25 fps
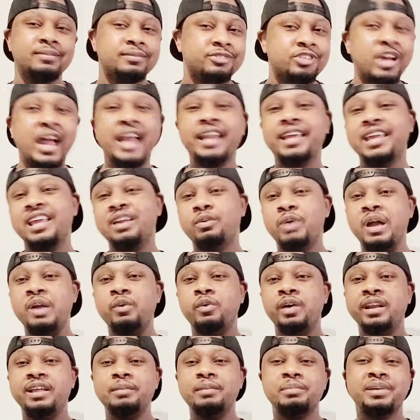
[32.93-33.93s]
trying to get away
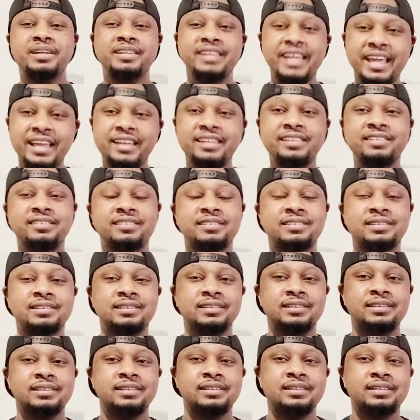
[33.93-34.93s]
with it, but didn't,
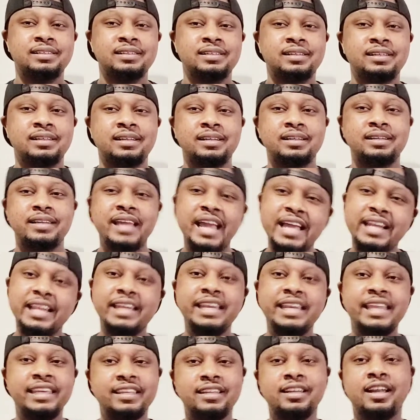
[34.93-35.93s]
they
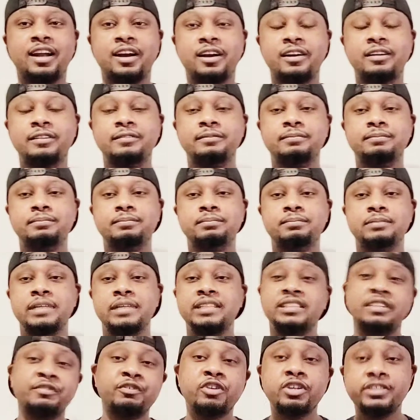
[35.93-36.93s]
need to learn.
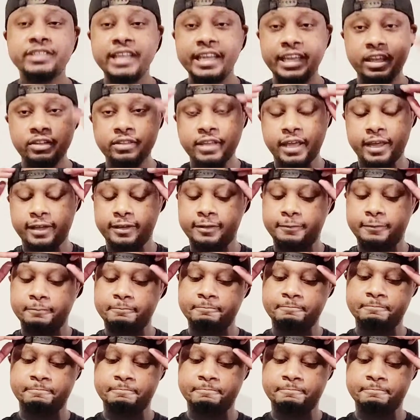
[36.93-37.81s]
That's the first thing you think.